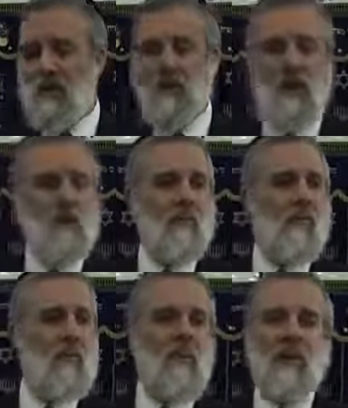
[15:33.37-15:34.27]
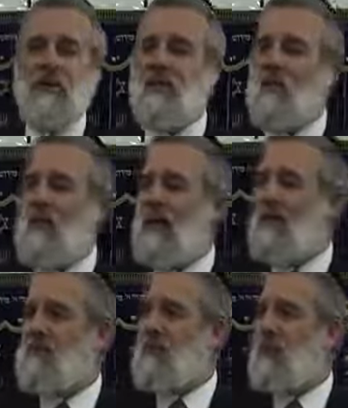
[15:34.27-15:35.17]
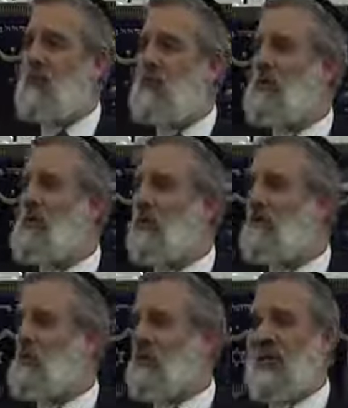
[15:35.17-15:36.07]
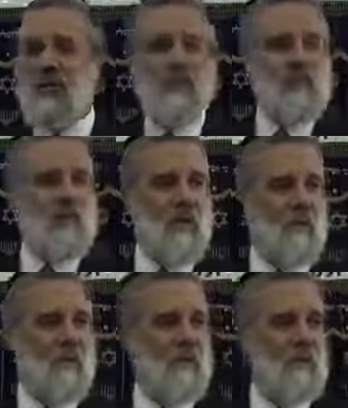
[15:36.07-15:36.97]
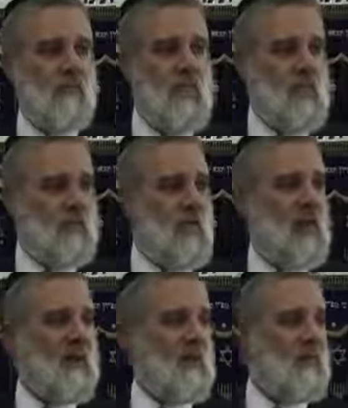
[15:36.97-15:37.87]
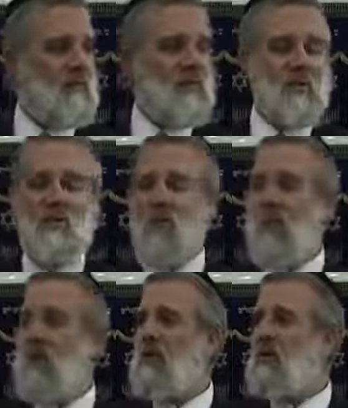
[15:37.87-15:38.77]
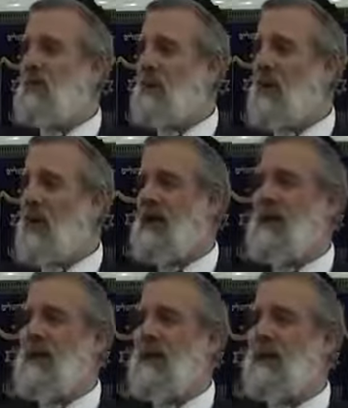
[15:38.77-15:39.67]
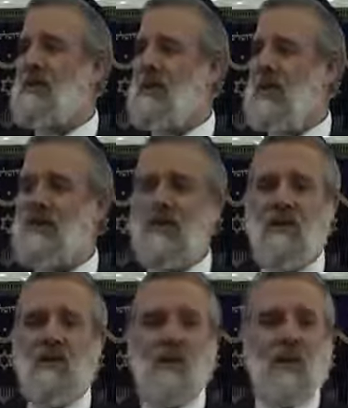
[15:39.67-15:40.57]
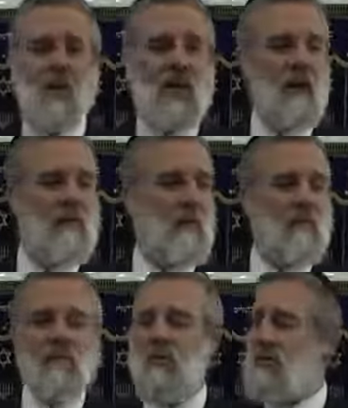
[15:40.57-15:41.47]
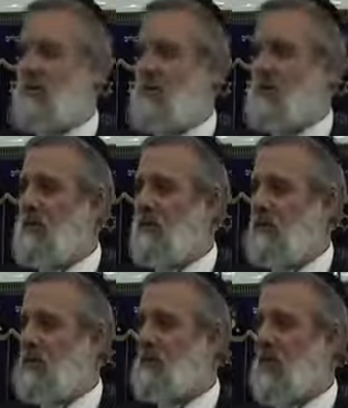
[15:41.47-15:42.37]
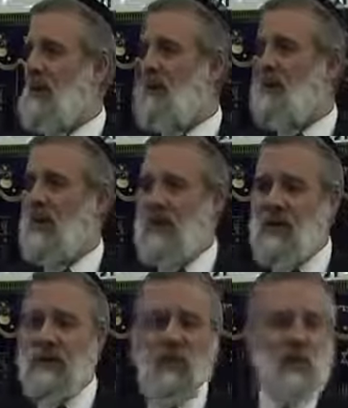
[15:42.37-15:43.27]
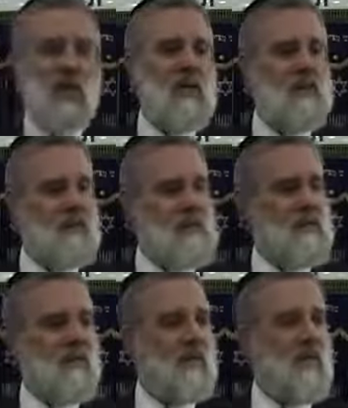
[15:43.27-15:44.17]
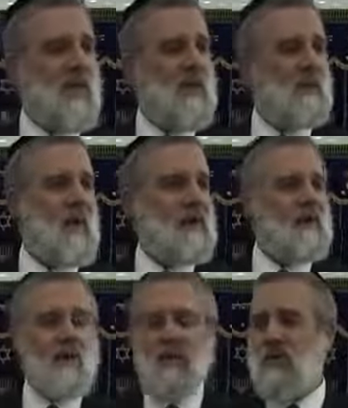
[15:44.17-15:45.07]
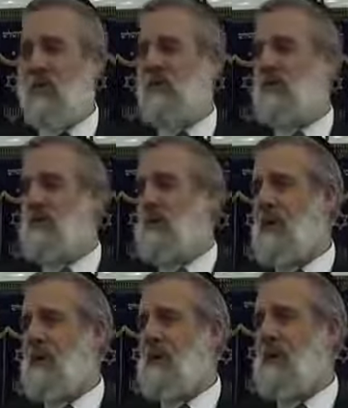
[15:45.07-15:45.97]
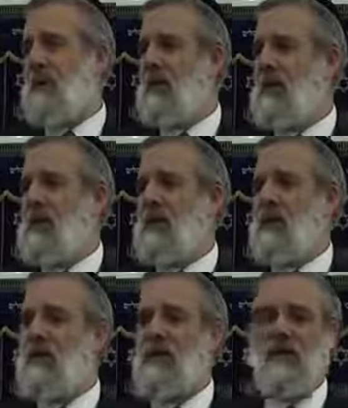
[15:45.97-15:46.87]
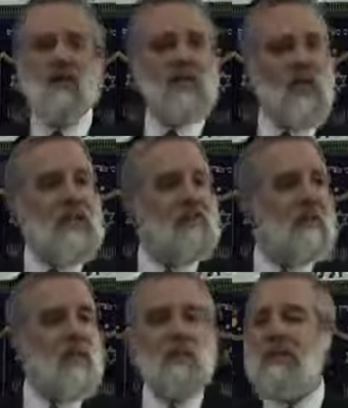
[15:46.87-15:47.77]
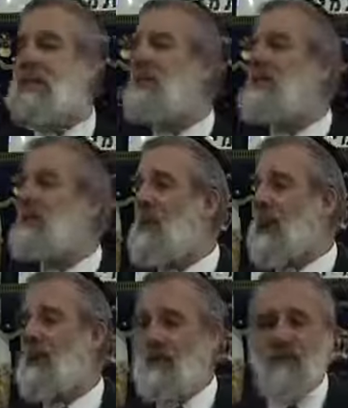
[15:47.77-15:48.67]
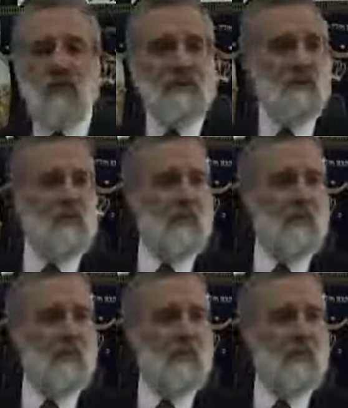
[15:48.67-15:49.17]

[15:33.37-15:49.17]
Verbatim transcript: The other meaning is Gomel Nafsho, who is Nafsho, not himself, but his relatives. One who is kind and sensitive and caring of his own close relatives. He's a Ish Hasid, that's a very kind man, he's a very generous man. It, it is ex- because it is expected of him.